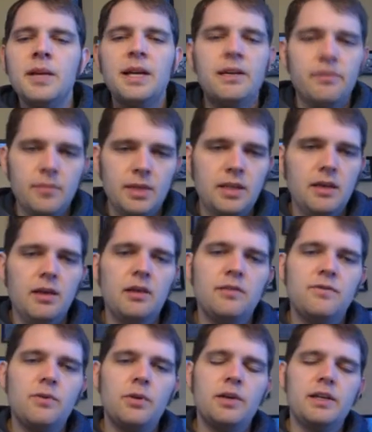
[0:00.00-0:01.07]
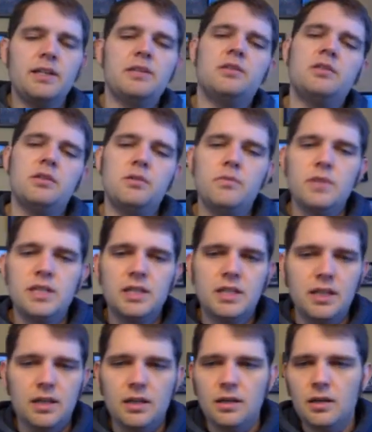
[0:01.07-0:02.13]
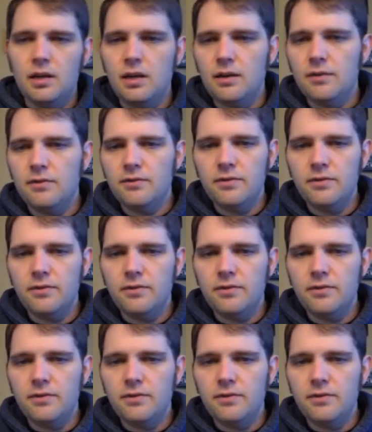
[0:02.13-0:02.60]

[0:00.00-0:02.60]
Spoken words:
I even made the art for it. It's just a reskin of